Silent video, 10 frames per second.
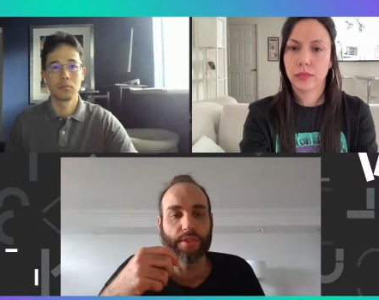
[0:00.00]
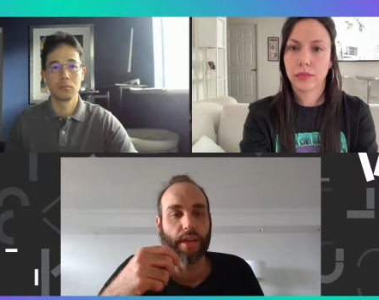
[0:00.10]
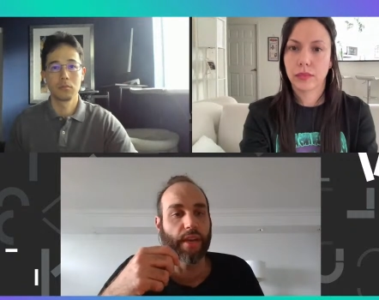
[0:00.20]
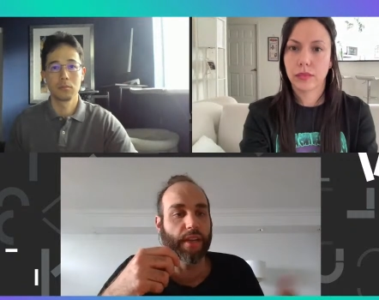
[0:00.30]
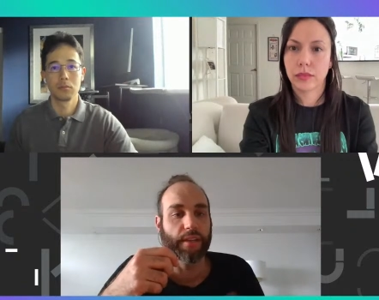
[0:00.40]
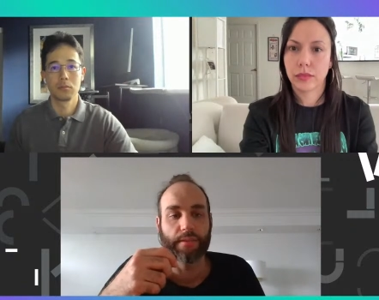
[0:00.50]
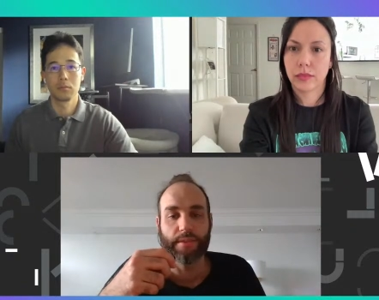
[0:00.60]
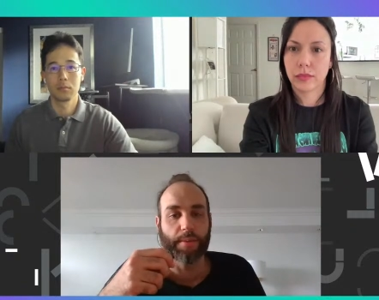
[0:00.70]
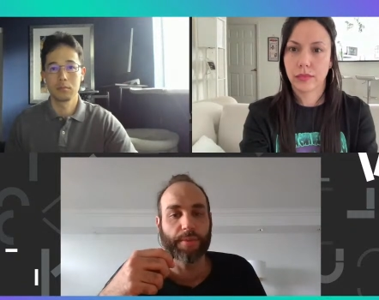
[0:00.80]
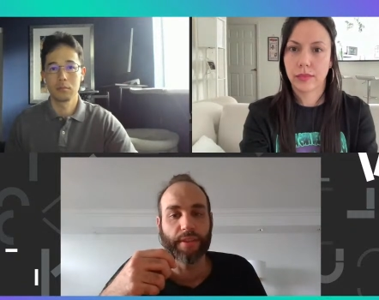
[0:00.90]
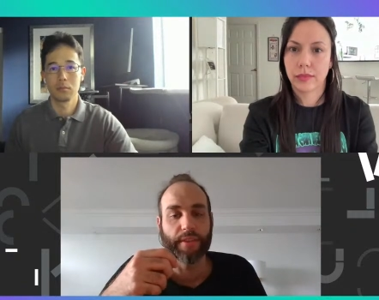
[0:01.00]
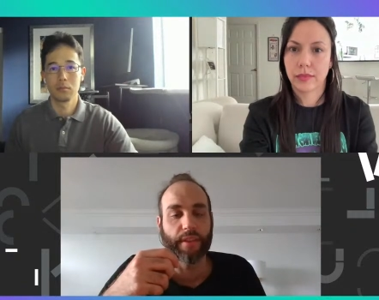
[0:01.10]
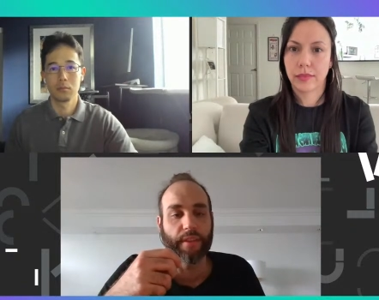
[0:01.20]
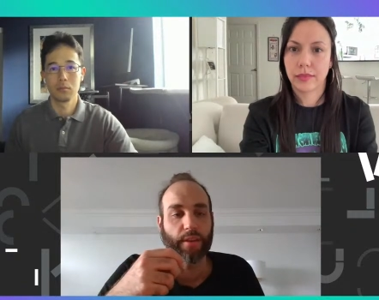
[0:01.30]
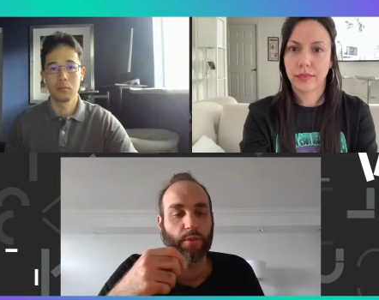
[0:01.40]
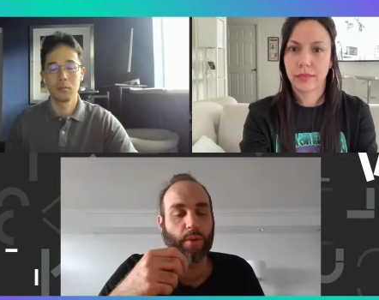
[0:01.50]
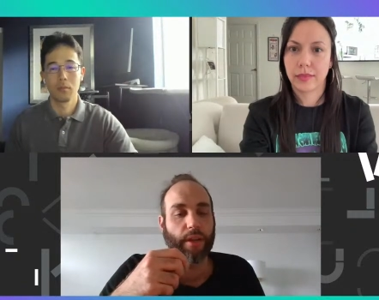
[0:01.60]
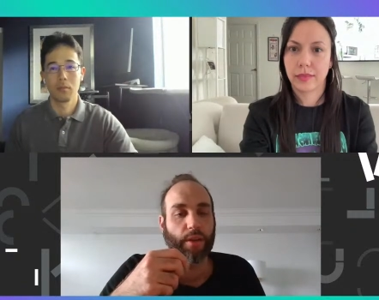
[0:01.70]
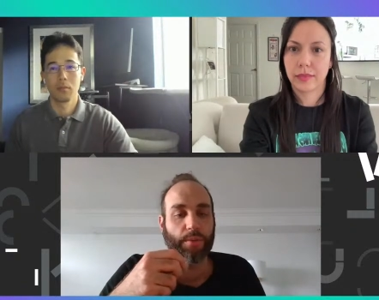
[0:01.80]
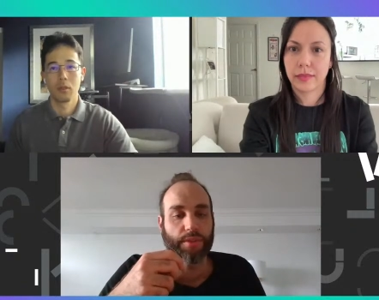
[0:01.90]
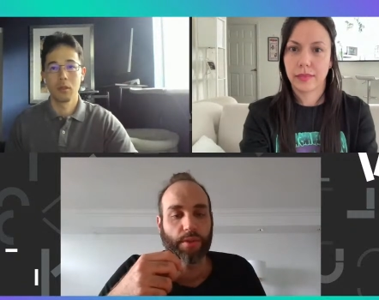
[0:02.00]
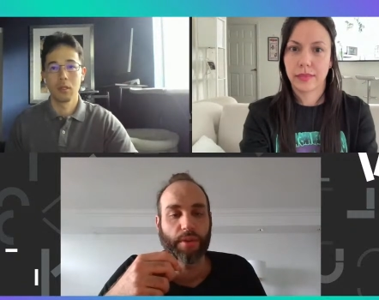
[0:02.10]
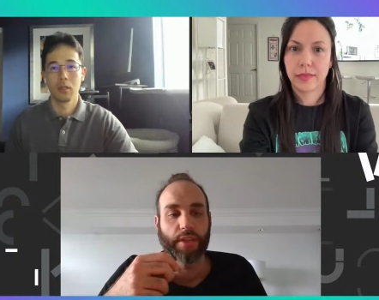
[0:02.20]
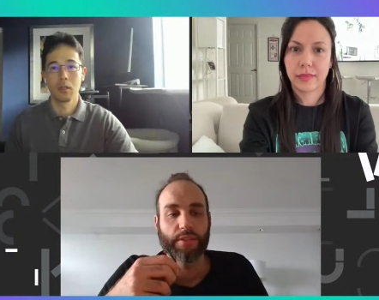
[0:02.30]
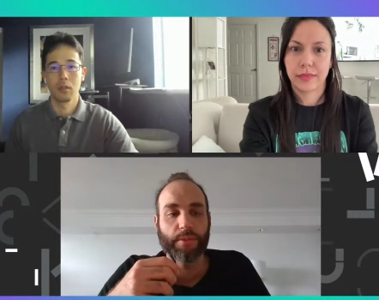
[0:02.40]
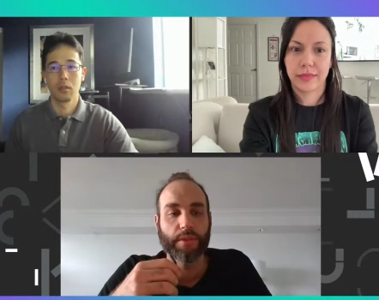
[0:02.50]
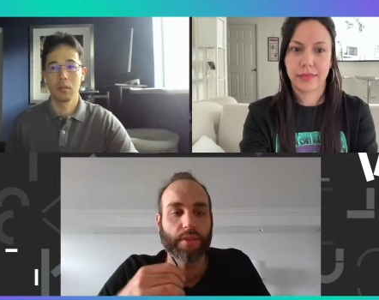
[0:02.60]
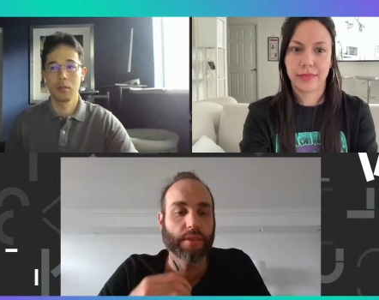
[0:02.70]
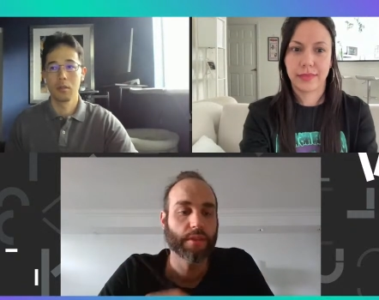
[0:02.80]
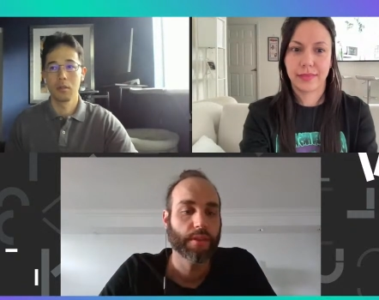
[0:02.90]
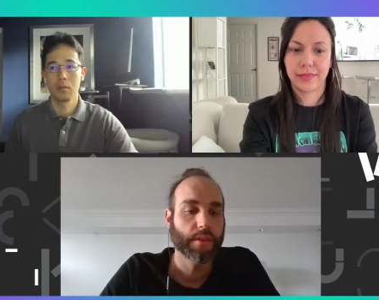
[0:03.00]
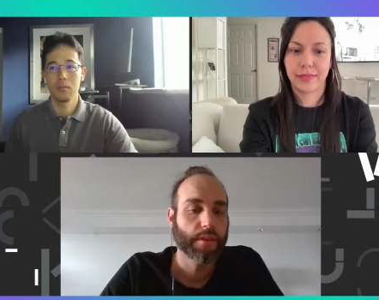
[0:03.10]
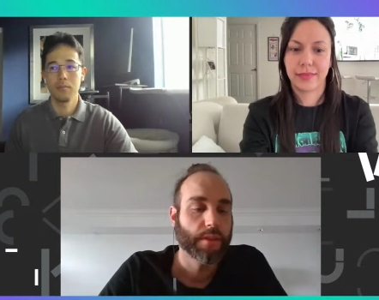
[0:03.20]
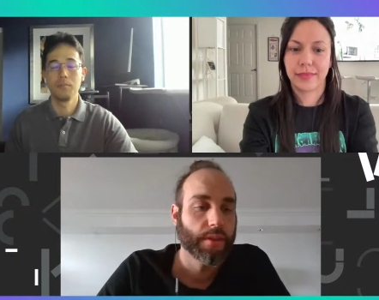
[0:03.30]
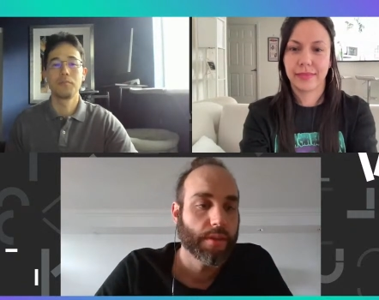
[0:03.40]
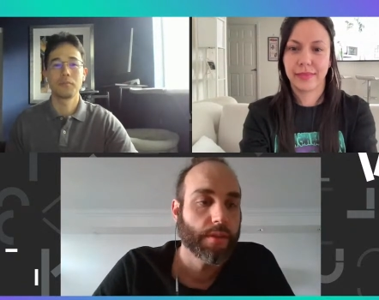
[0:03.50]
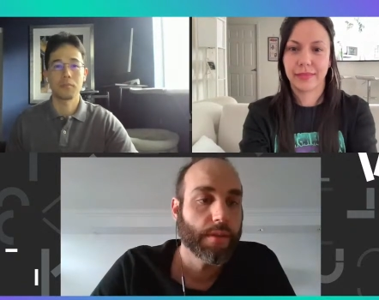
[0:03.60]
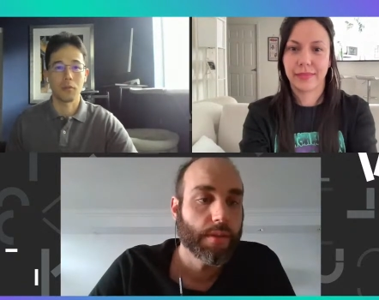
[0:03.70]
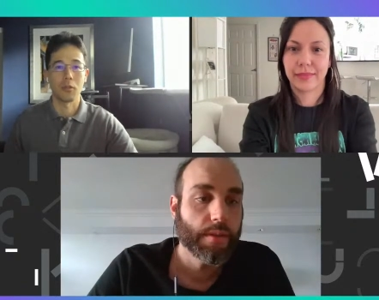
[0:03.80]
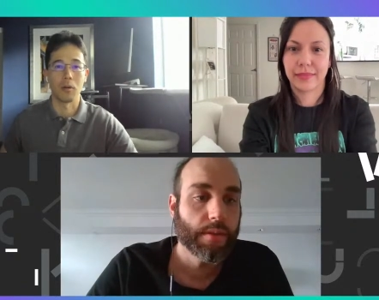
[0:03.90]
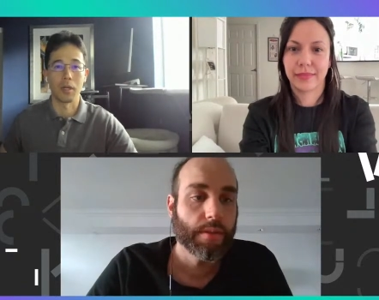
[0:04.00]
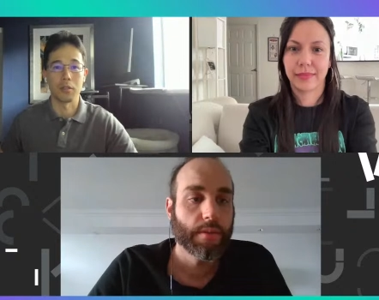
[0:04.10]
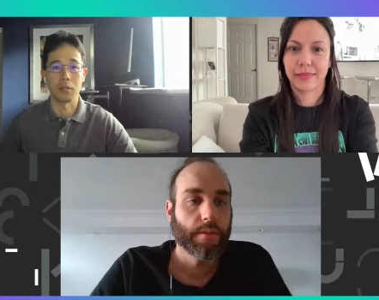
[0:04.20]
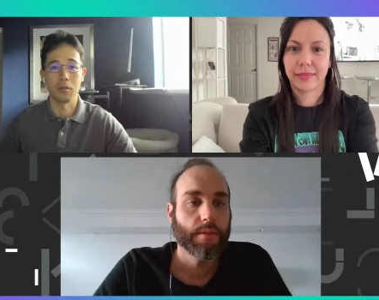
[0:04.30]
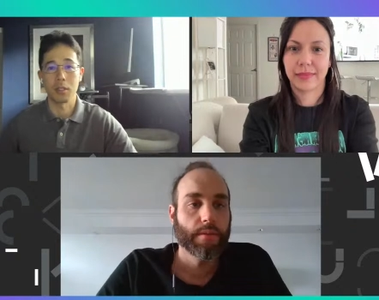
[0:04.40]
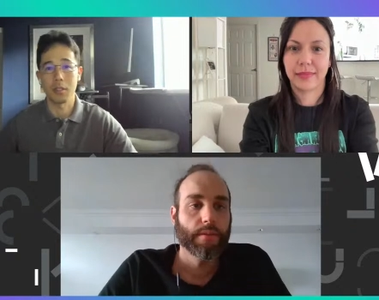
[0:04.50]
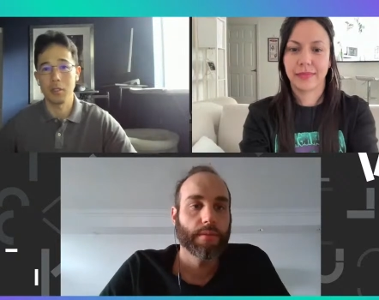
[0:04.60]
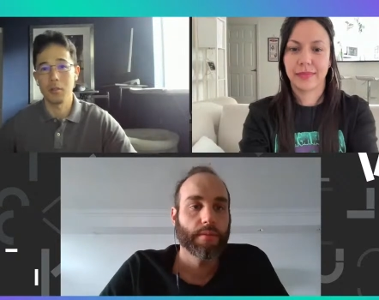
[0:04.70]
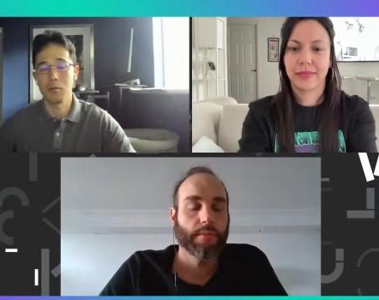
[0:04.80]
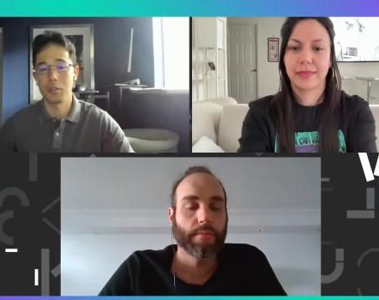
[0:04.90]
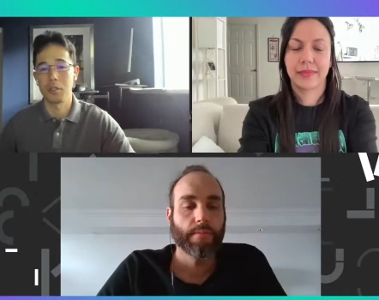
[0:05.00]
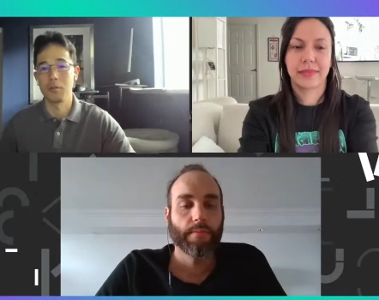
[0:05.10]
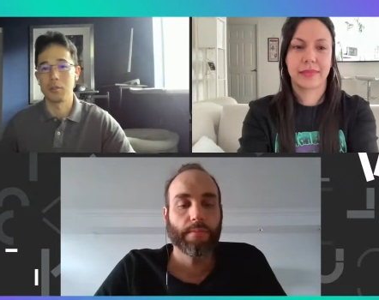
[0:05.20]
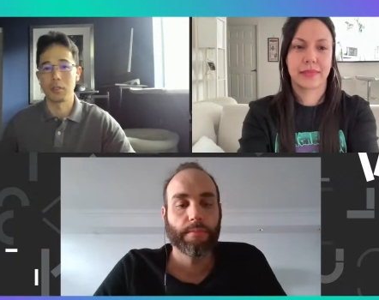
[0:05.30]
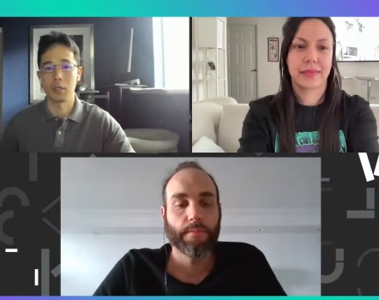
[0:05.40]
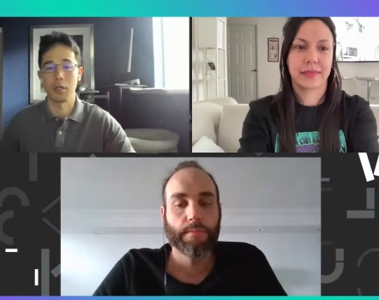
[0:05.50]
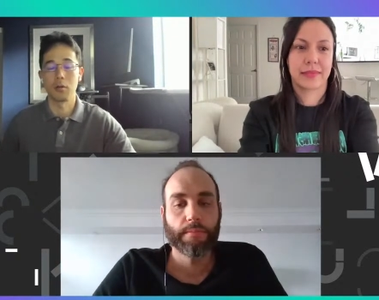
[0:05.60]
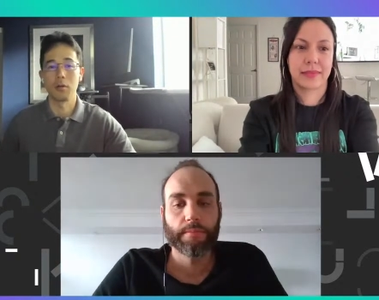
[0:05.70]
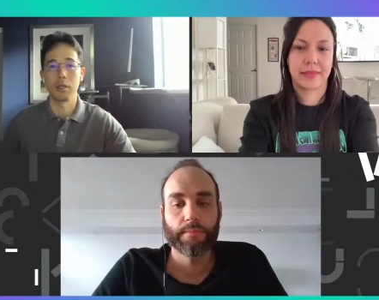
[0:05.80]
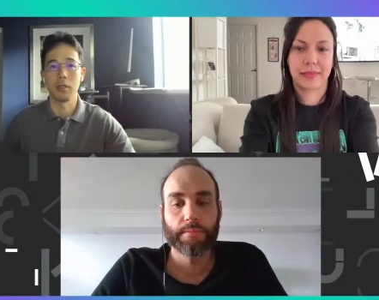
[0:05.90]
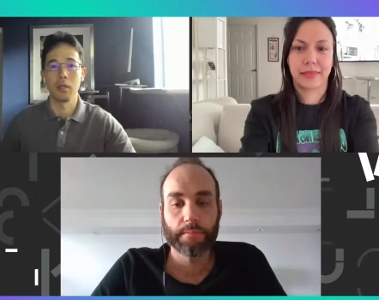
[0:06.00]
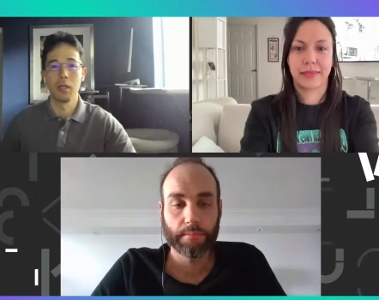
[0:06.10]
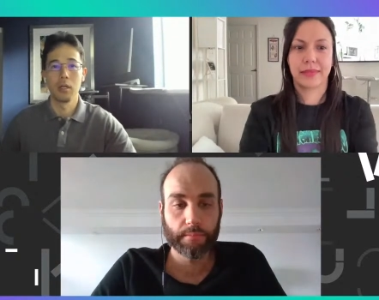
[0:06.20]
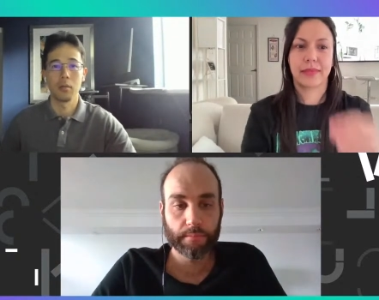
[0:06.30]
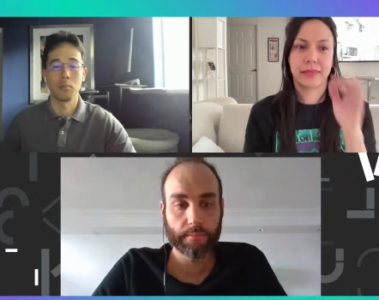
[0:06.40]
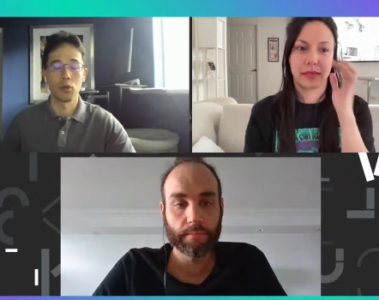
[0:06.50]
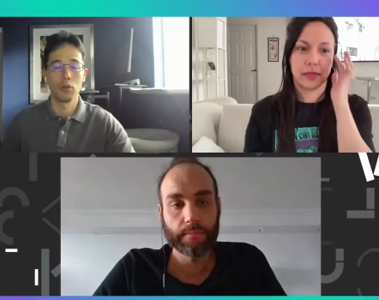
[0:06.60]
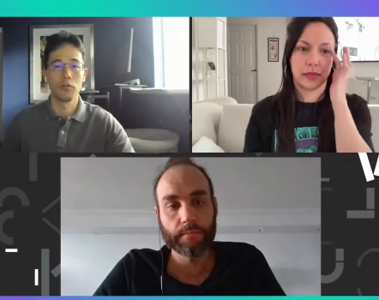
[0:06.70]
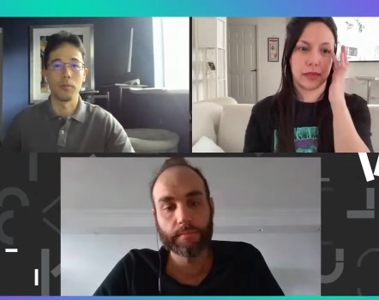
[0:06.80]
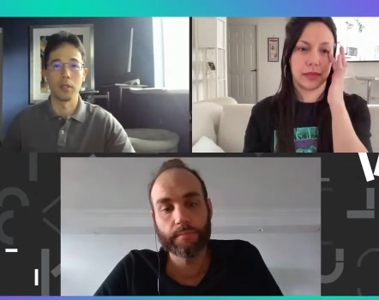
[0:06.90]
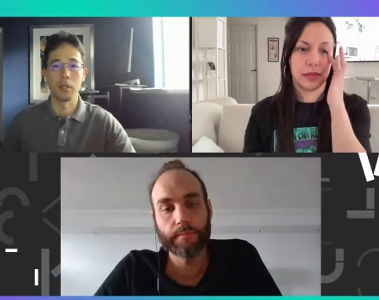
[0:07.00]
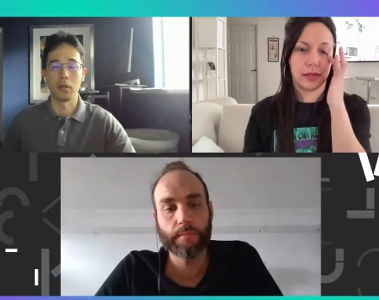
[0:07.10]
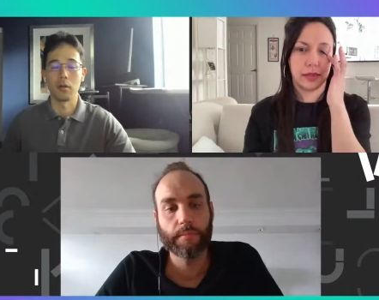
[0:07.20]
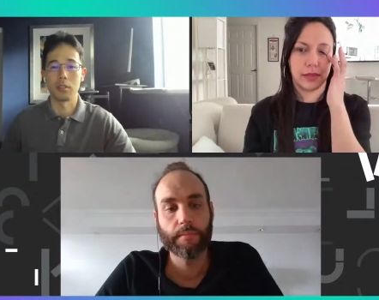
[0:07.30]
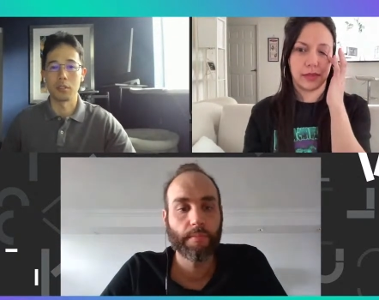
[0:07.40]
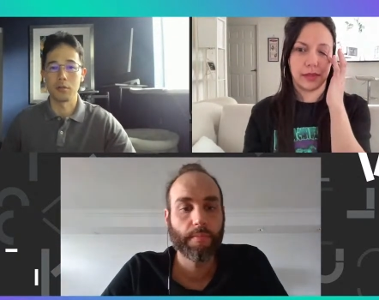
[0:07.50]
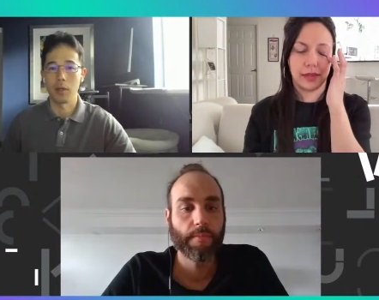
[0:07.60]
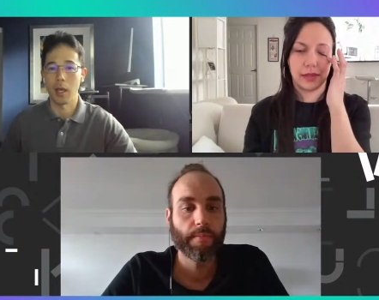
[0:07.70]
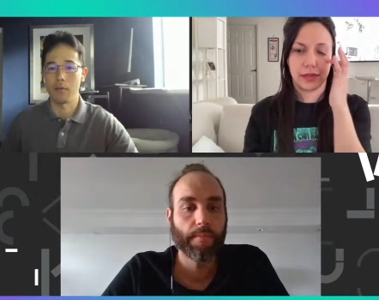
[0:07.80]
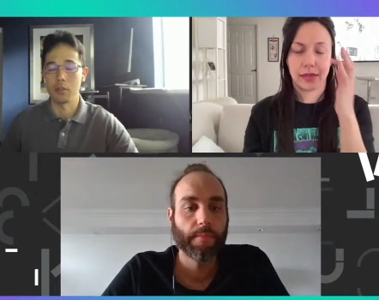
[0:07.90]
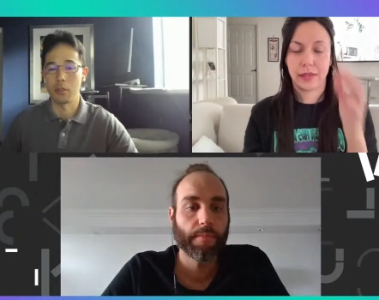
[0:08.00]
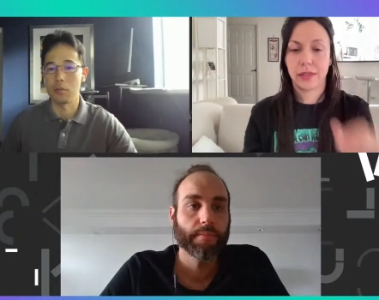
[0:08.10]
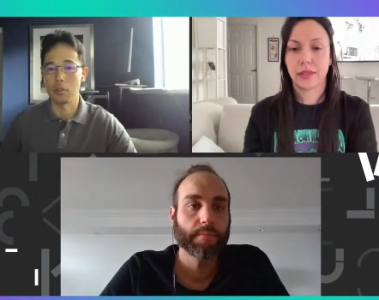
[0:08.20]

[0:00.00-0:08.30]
Speaker 1: signing something that they don't quite know what's going into it.
Speaker 2: Right. So it's a huge, huge security improvement here just for the average